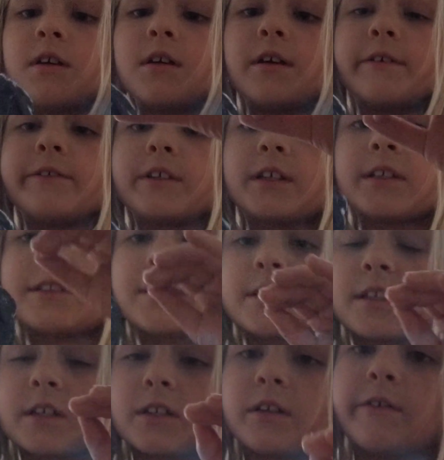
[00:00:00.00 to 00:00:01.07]
If it gets
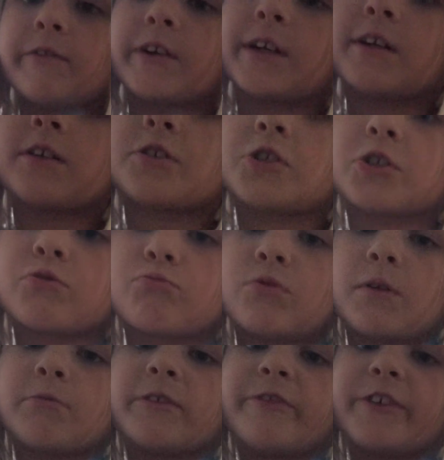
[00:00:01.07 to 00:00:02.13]
stuck to your fingers, just
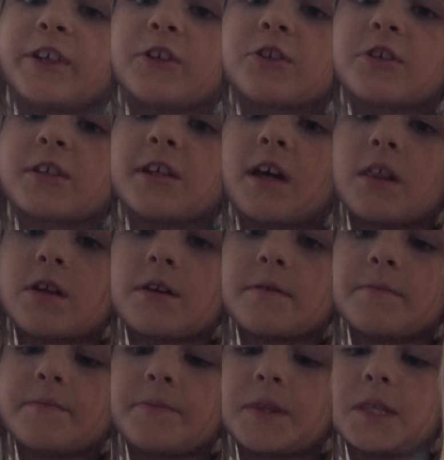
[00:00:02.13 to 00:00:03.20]
rub your fingers together.
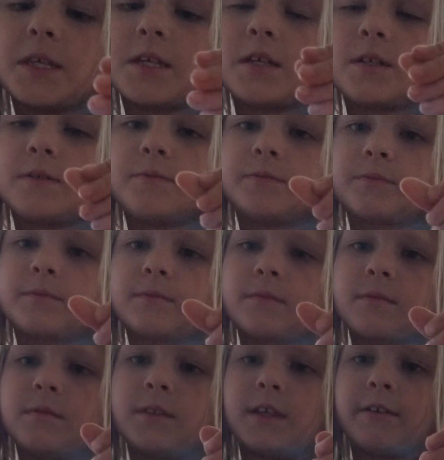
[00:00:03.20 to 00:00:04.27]

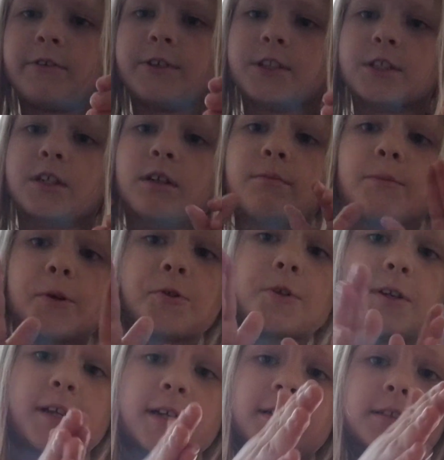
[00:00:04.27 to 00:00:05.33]
If it's on both
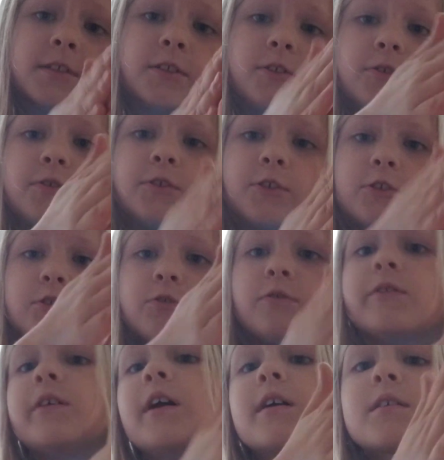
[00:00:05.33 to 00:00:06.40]
your hands, just do
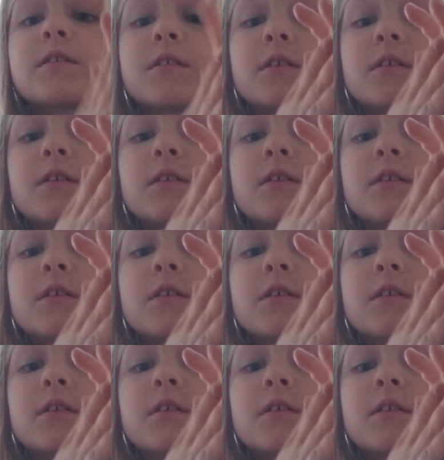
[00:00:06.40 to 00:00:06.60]
this,